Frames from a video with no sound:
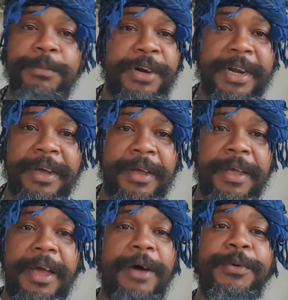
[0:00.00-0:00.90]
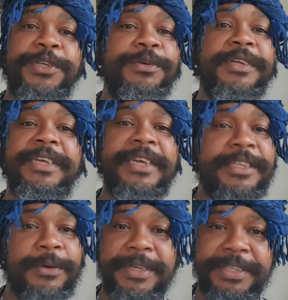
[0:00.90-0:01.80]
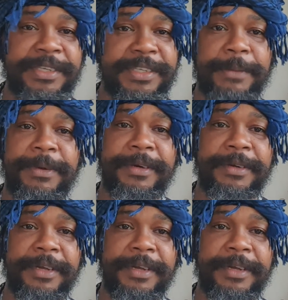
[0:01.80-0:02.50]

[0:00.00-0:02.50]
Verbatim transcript: brother and we shouldn't hate our sister, man,